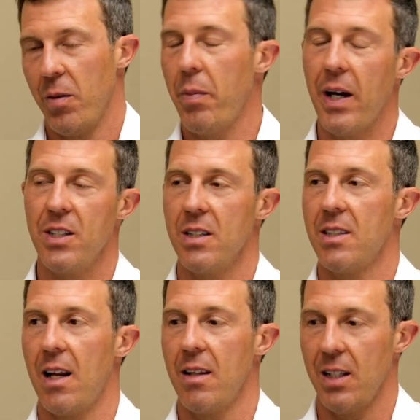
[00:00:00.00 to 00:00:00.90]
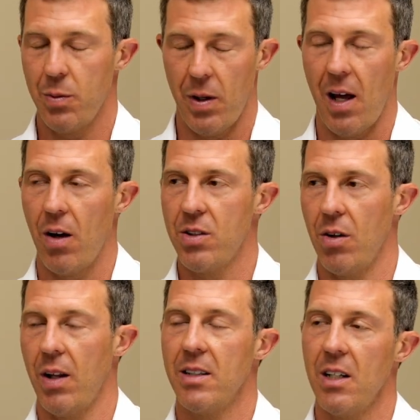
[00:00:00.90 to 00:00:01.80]
patient side of things, but I also
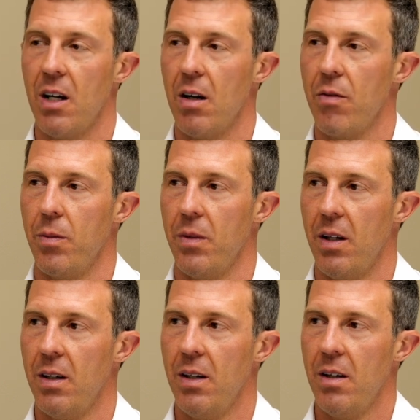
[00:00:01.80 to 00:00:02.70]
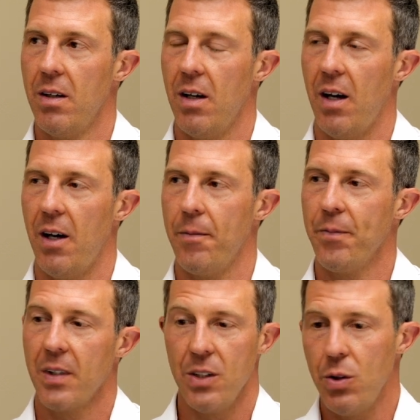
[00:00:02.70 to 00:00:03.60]
like to hear it from the,
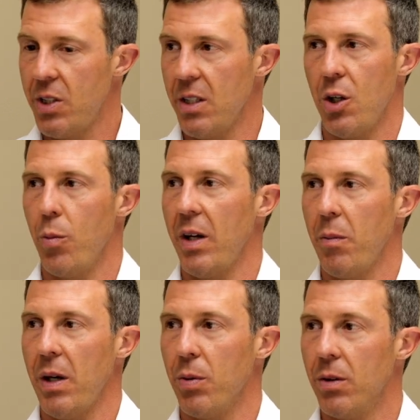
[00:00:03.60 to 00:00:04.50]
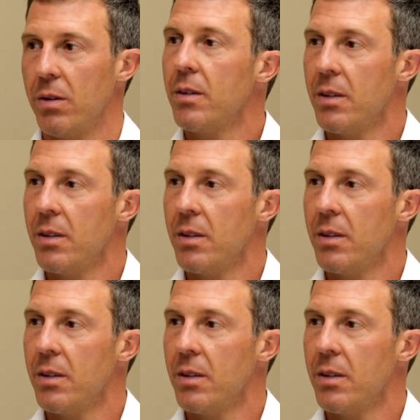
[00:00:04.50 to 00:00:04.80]
because you see so many people.